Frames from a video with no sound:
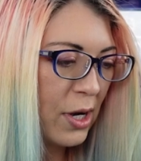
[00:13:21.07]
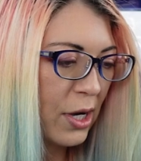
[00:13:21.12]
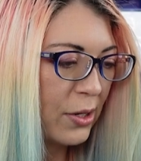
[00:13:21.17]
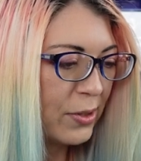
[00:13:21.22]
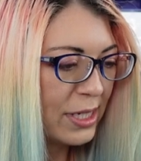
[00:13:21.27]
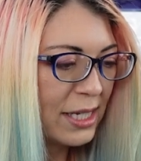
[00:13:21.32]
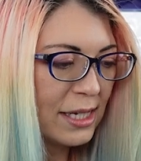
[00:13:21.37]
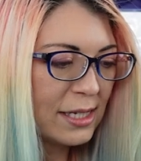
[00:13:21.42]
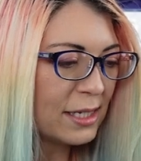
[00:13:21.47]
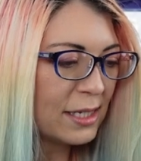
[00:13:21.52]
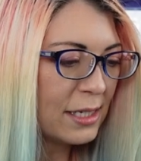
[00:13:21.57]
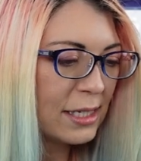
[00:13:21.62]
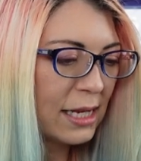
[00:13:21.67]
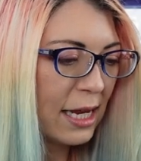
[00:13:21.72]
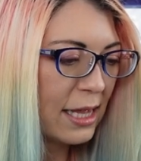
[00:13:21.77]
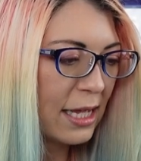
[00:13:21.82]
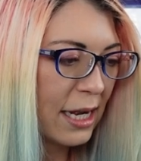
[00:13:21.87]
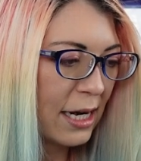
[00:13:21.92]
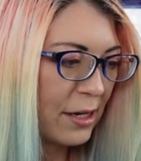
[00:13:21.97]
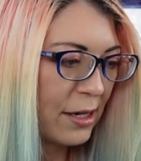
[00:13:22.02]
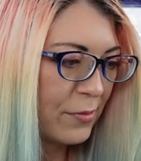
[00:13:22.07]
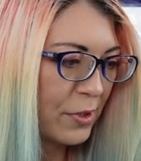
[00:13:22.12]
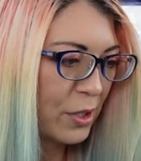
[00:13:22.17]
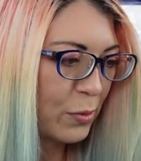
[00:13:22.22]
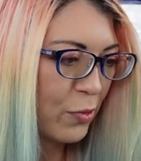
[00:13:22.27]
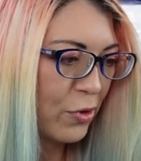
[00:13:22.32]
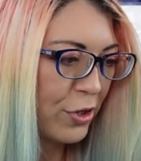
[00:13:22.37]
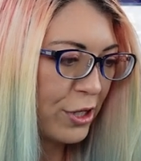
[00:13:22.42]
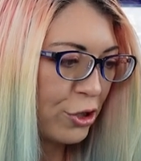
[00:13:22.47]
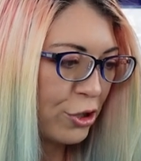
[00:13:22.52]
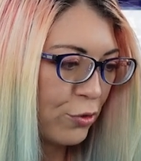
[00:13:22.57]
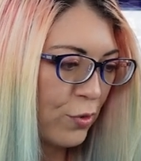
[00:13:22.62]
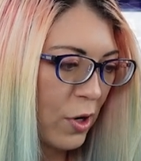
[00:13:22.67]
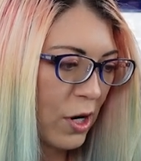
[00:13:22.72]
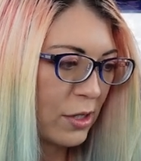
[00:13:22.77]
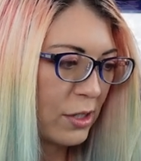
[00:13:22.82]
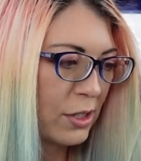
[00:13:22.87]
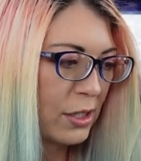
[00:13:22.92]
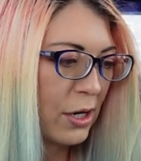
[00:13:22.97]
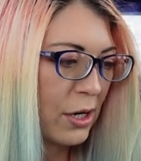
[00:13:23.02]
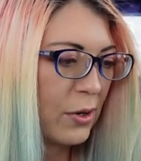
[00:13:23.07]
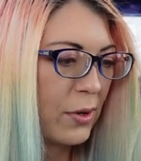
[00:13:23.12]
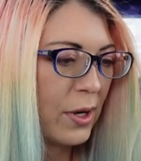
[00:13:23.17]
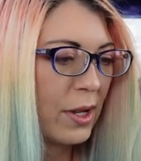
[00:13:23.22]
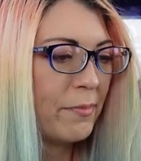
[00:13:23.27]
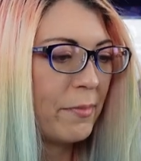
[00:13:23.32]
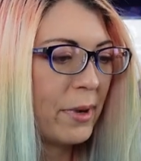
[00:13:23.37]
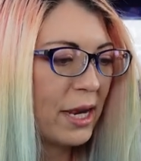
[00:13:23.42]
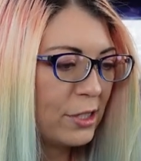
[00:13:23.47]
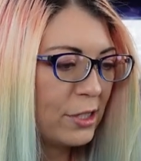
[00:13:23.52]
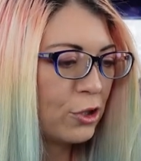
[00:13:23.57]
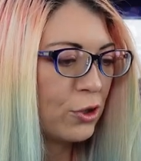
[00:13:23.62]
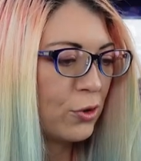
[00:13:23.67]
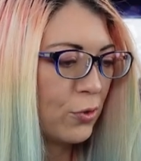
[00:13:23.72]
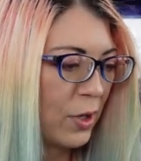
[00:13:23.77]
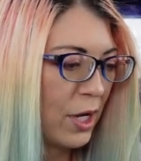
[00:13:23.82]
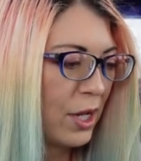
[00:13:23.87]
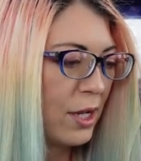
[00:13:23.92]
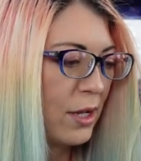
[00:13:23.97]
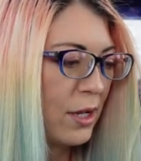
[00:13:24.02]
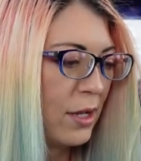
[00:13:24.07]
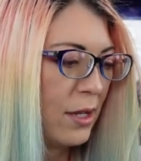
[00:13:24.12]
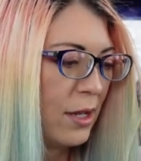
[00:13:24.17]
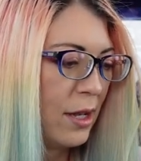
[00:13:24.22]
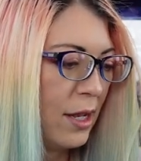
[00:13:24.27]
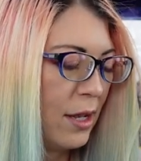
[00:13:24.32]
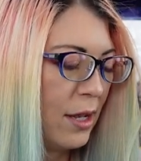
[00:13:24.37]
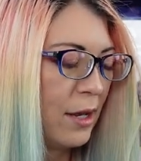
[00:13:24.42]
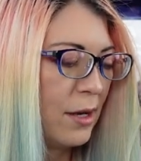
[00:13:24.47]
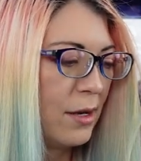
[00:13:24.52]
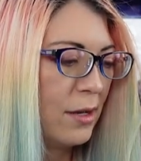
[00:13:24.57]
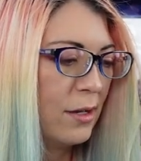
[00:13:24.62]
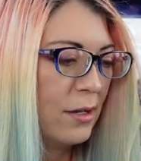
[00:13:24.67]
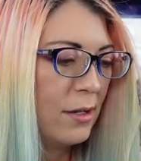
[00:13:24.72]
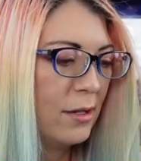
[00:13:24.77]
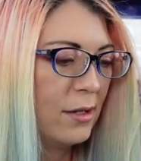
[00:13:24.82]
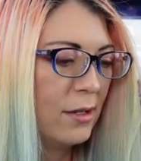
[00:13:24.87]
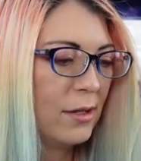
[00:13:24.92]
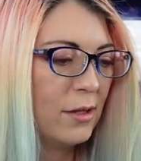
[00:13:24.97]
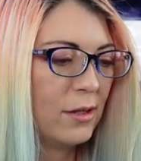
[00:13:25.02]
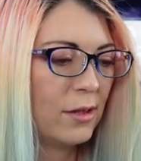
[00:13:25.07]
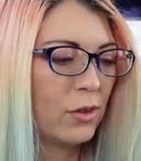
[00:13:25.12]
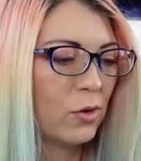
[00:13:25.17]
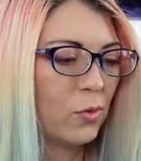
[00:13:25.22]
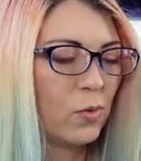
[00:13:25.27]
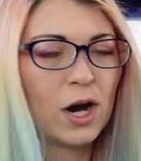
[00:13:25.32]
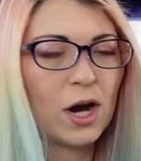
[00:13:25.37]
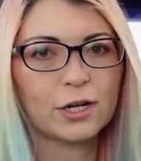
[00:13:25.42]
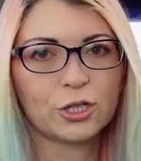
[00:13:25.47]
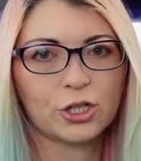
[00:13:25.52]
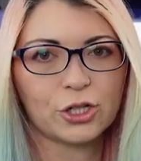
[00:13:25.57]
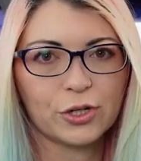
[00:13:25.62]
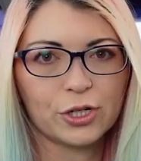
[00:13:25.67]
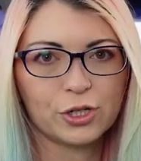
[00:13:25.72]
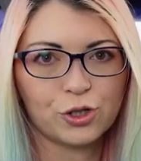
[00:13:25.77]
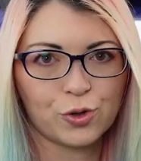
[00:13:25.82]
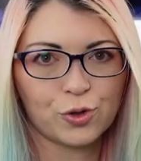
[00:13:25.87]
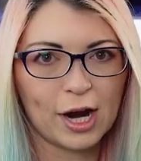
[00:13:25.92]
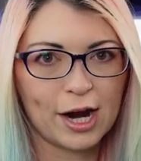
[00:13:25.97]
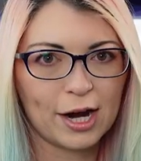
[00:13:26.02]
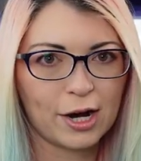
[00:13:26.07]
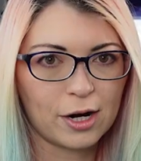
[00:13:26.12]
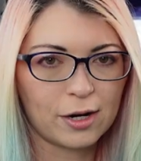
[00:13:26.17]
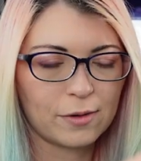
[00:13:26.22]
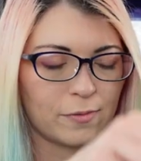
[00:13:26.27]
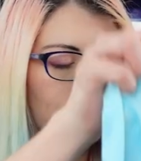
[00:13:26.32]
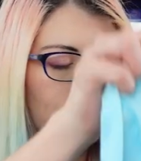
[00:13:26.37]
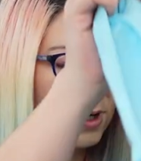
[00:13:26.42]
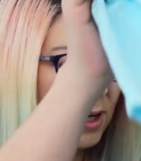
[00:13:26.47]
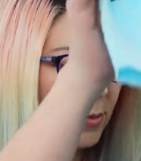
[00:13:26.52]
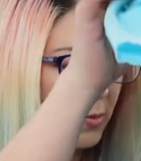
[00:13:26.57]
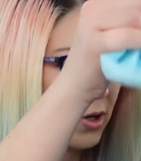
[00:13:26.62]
Oh, it doesn't say that it was pre-shrunk, so it might shrink in the washer and dryer when I